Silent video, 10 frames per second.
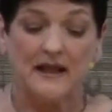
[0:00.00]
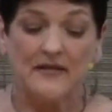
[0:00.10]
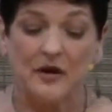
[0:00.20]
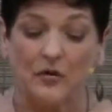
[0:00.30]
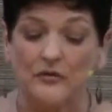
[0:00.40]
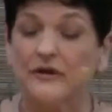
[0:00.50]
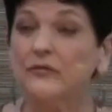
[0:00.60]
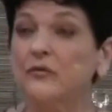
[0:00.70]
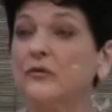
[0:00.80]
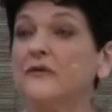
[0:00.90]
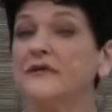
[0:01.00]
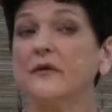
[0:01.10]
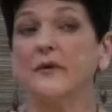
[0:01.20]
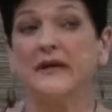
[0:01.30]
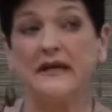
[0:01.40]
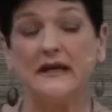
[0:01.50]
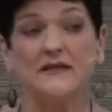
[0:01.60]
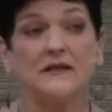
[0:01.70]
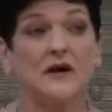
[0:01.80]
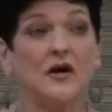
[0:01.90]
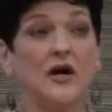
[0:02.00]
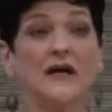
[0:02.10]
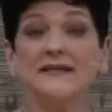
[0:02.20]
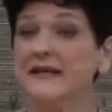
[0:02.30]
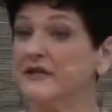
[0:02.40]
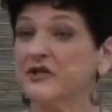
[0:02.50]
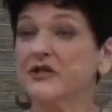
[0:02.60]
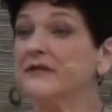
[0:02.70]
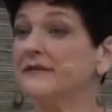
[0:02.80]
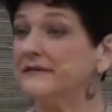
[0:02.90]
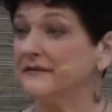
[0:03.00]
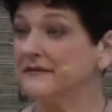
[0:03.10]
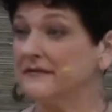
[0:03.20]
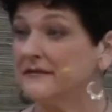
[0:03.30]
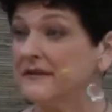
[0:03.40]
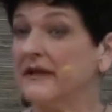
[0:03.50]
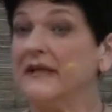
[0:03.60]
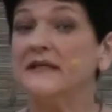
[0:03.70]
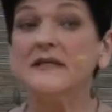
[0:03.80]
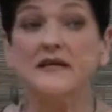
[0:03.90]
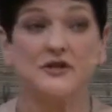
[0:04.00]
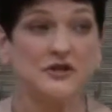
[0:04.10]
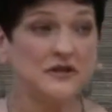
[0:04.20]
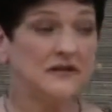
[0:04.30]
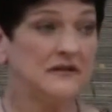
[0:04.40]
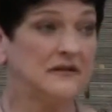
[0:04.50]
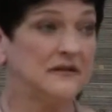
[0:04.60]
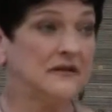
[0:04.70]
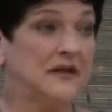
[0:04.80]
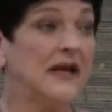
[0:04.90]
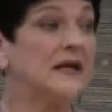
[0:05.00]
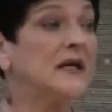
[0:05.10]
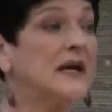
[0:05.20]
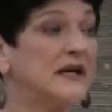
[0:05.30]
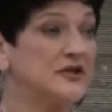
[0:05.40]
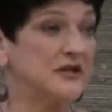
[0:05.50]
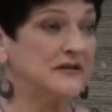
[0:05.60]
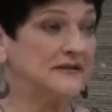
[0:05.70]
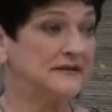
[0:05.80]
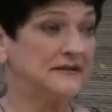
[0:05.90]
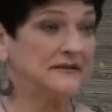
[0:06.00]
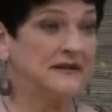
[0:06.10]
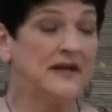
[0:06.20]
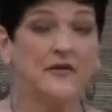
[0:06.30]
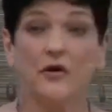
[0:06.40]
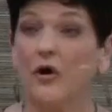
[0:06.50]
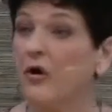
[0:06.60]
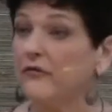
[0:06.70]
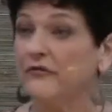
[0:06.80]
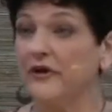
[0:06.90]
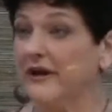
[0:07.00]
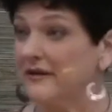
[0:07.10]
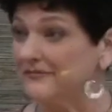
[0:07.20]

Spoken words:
The only rules that we need are attention, intention, and connection, and they're all free.